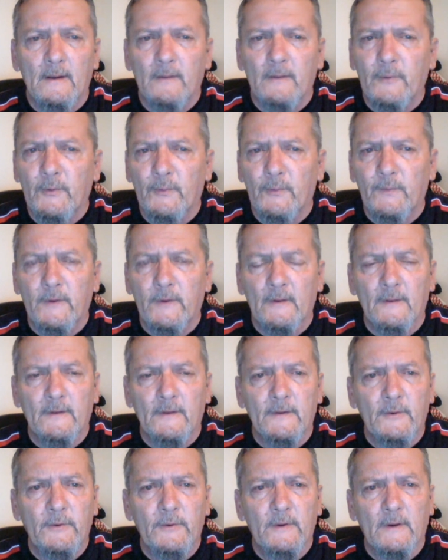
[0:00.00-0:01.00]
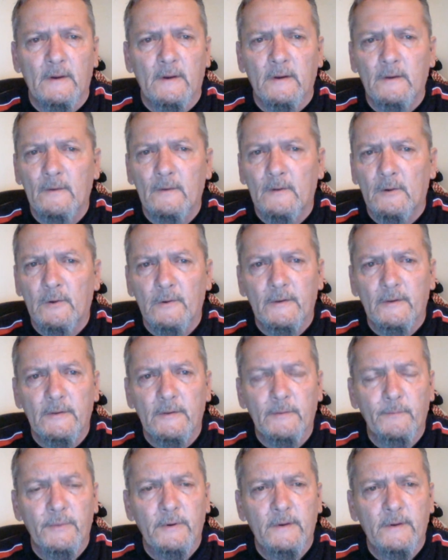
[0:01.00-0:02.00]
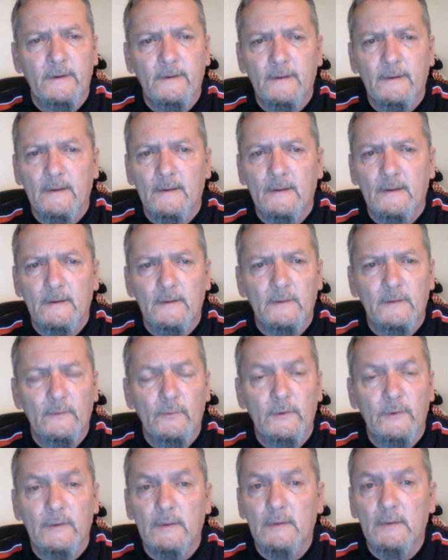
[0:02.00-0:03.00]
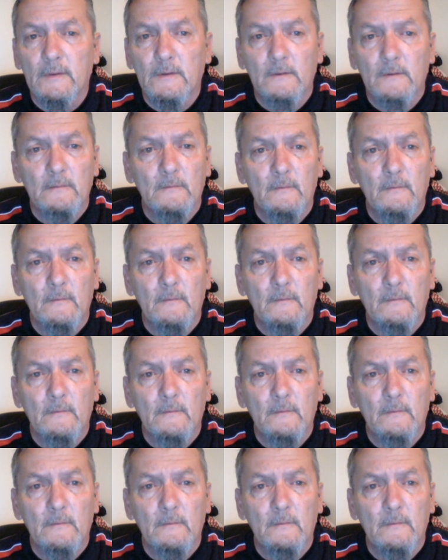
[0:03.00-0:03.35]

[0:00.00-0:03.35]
if you feel it in your heart and the Holy Spirit just